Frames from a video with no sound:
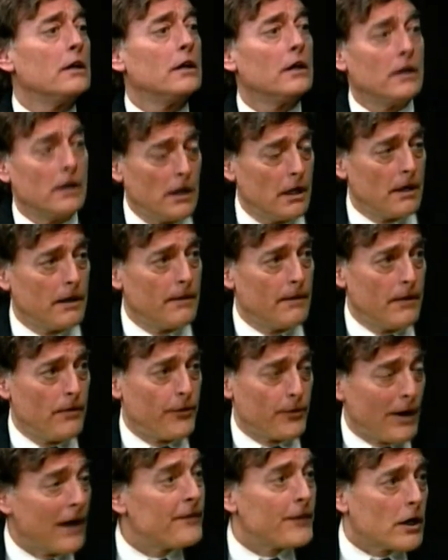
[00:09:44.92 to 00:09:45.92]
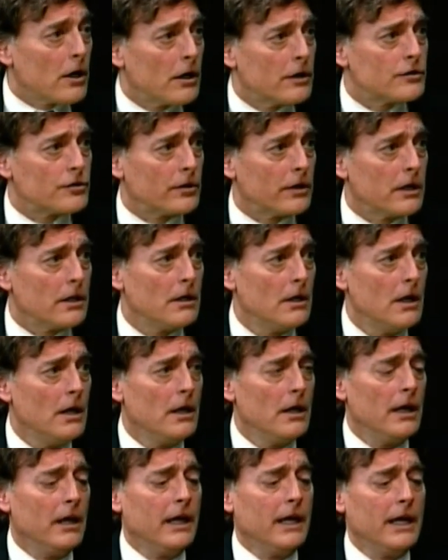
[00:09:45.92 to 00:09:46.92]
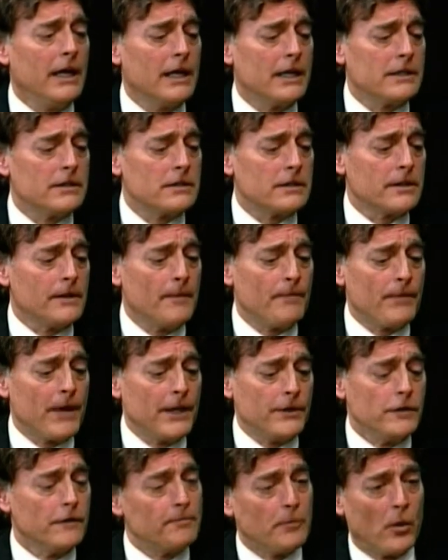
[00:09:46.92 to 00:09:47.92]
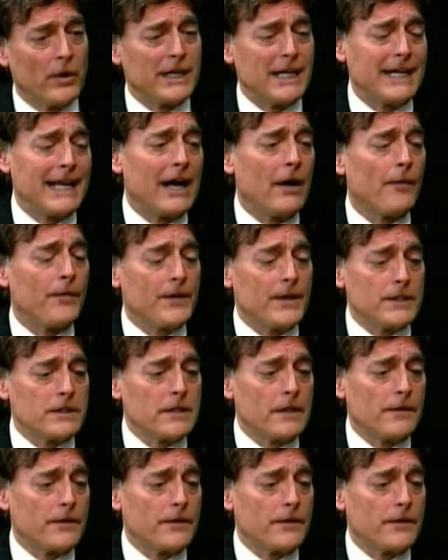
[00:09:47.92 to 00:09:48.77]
uh, and throughout the country. And um, and you've pointed out that uh,